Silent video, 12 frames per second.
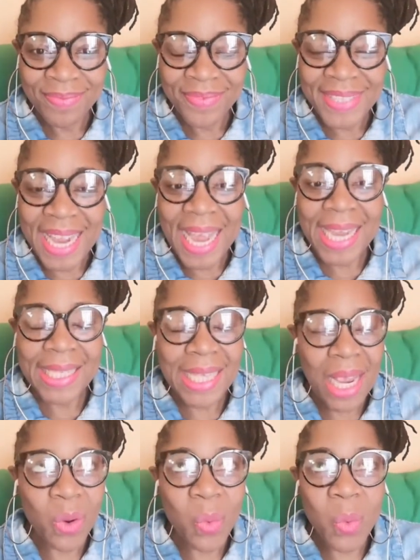Guys,
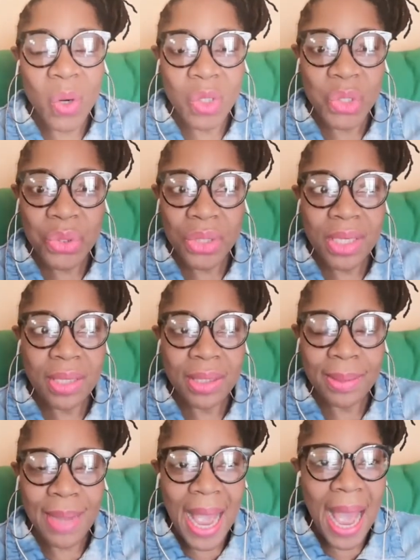I want to
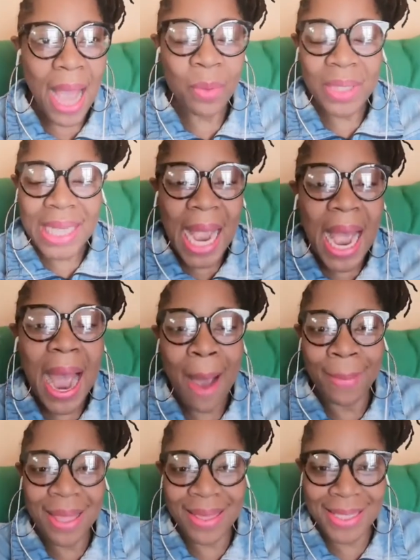
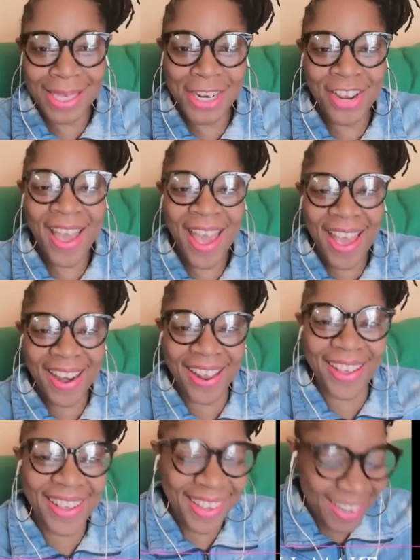hammer this in your head
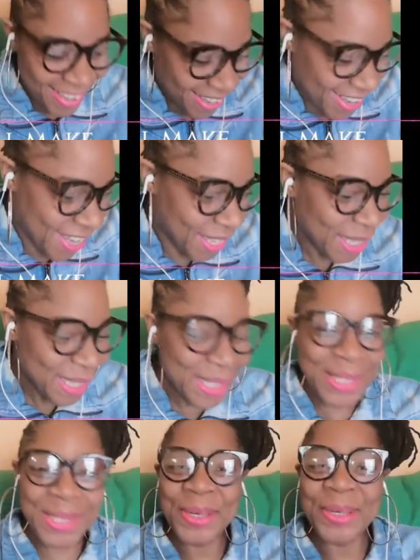
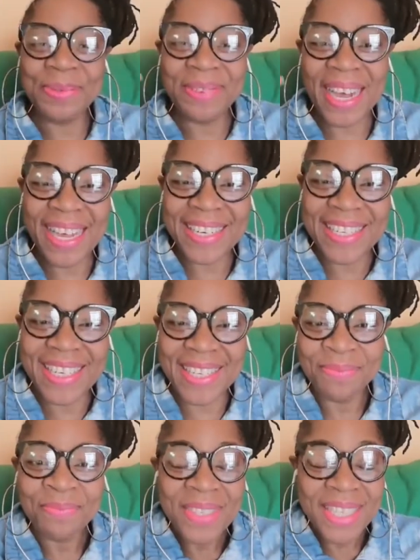so badly,
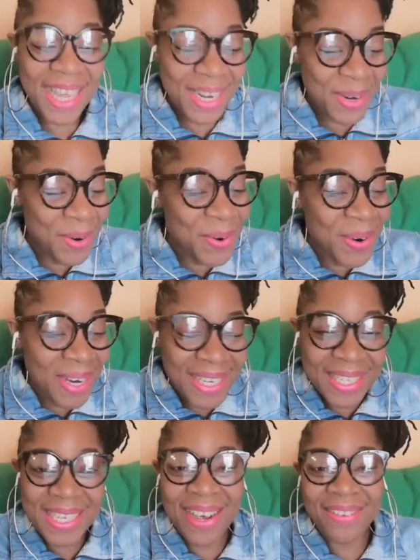that the
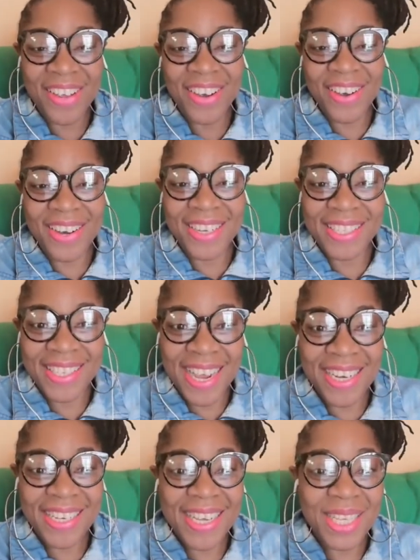quality of your
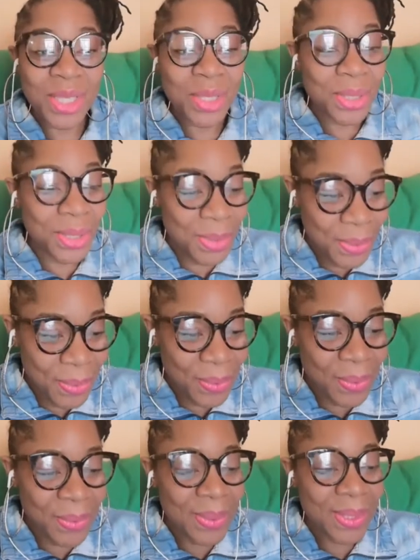content is
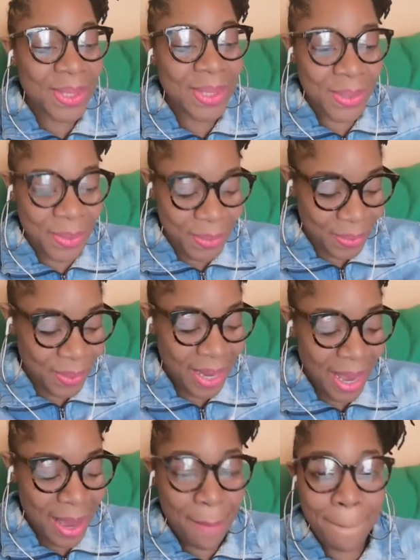so
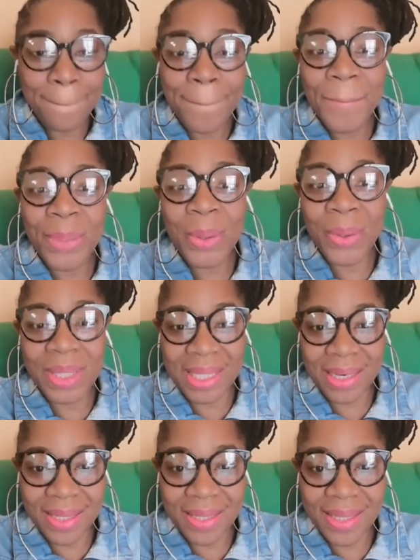
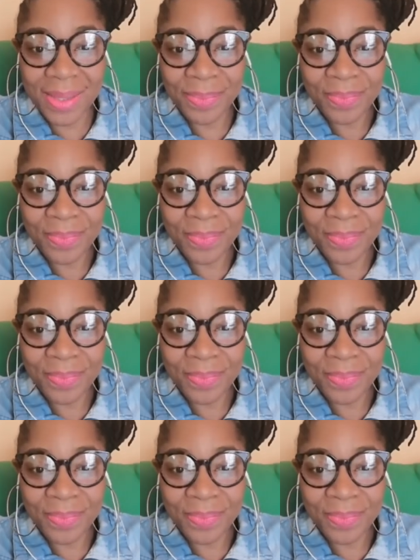important.